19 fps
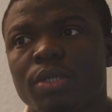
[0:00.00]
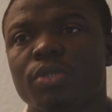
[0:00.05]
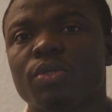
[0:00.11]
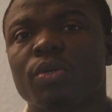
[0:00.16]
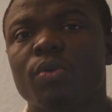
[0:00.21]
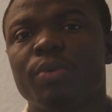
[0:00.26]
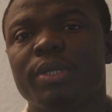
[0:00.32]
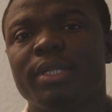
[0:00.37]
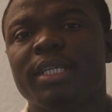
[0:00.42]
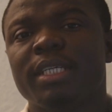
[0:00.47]

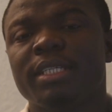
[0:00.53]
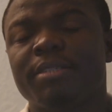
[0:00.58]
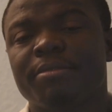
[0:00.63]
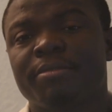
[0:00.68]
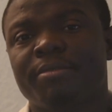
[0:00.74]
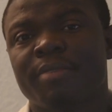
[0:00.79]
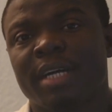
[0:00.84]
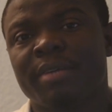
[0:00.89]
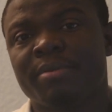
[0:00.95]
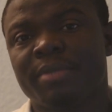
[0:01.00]
So with these
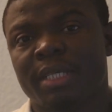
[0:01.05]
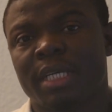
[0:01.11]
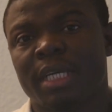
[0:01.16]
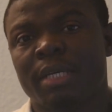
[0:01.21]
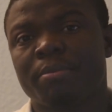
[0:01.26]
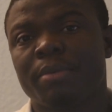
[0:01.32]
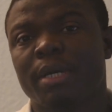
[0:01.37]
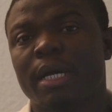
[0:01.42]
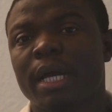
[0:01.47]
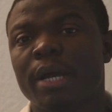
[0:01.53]
5
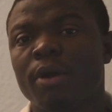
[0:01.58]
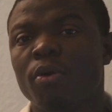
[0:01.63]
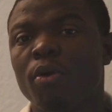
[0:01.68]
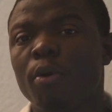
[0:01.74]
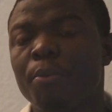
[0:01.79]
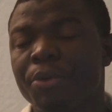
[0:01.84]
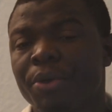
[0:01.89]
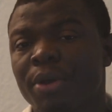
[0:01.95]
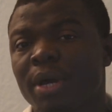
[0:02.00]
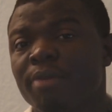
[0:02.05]
steps, I
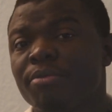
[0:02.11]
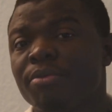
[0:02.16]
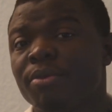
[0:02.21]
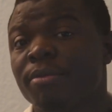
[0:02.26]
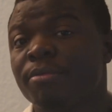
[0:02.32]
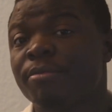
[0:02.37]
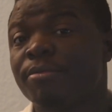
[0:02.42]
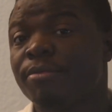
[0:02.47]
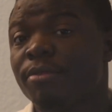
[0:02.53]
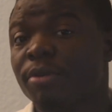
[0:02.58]
hope you have
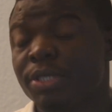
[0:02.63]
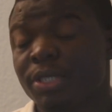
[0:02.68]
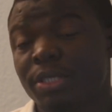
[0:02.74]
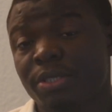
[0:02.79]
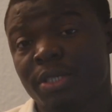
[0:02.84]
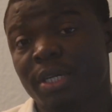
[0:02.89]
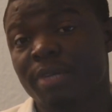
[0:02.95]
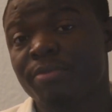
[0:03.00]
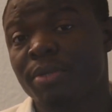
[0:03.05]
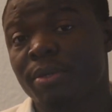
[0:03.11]
your
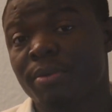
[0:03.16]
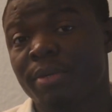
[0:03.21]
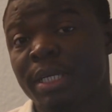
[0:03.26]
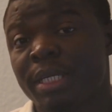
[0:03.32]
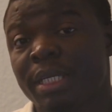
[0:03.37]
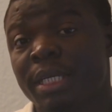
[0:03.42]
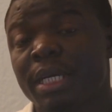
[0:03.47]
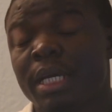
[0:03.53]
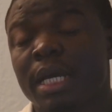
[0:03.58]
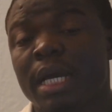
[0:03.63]
first draft
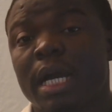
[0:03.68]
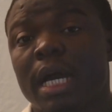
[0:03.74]
already.